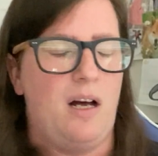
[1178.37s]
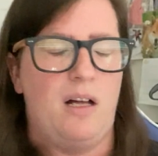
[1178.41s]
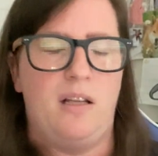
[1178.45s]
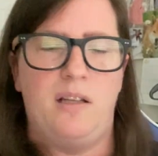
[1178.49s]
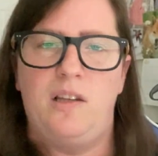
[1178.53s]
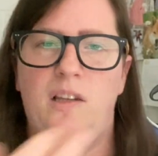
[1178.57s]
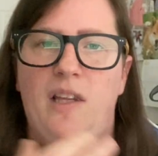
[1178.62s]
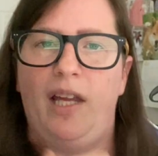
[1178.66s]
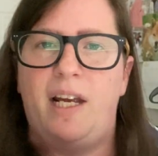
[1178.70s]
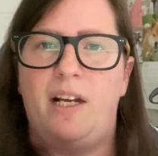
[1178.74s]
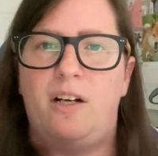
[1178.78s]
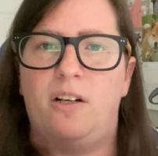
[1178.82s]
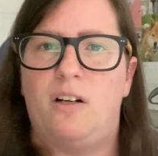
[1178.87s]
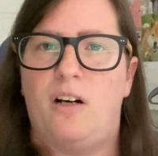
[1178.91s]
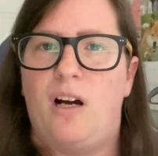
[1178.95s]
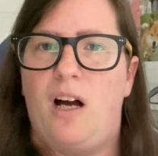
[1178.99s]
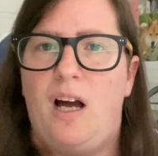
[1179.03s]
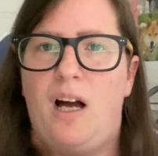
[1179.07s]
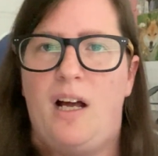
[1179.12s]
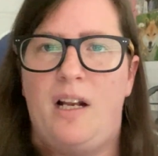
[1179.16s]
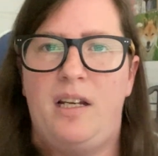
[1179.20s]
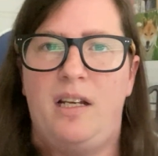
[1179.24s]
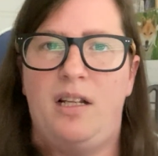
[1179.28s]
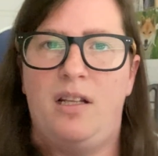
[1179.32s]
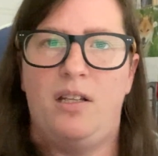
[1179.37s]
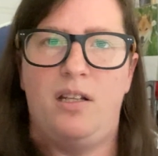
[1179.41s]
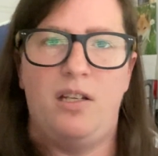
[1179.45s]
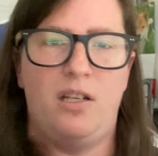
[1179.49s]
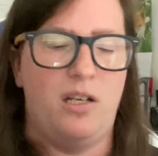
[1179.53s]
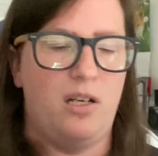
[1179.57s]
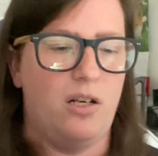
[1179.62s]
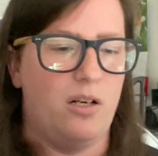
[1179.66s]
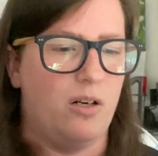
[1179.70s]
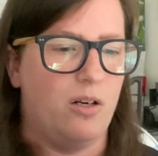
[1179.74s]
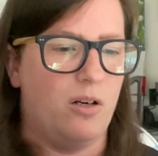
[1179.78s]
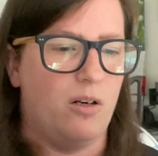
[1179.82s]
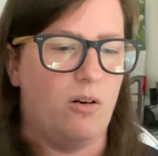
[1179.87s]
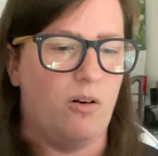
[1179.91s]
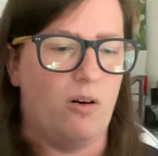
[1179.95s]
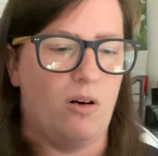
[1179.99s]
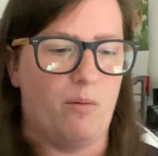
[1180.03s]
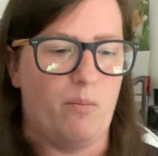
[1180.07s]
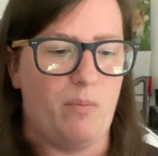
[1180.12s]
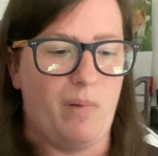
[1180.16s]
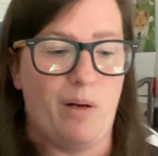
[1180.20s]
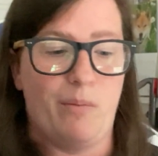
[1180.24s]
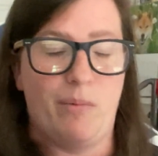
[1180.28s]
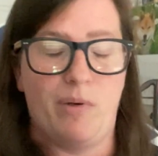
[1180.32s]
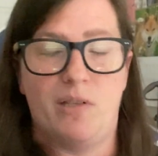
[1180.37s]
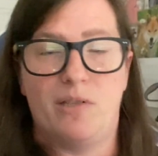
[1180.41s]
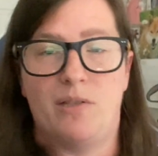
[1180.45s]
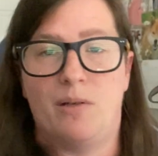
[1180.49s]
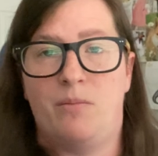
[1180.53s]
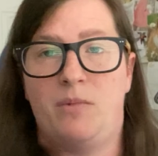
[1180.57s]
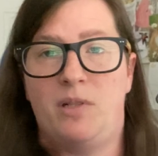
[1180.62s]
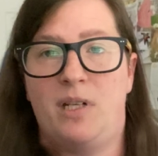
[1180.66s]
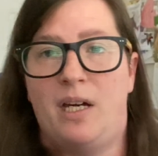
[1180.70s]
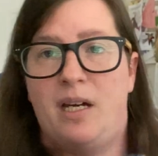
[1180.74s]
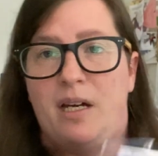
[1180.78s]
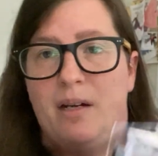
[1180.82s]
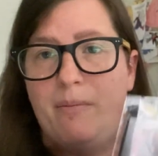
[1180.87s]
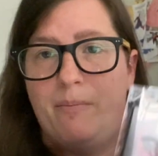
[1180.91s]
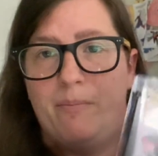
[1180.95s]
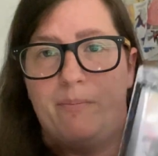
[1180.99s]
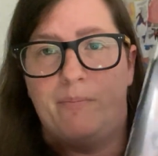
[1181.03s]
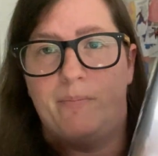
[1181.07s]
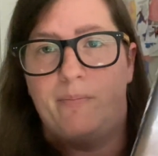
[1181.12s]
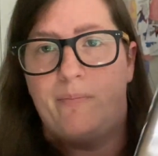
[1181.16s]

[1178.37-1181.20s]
later on in the year, or maybe sometime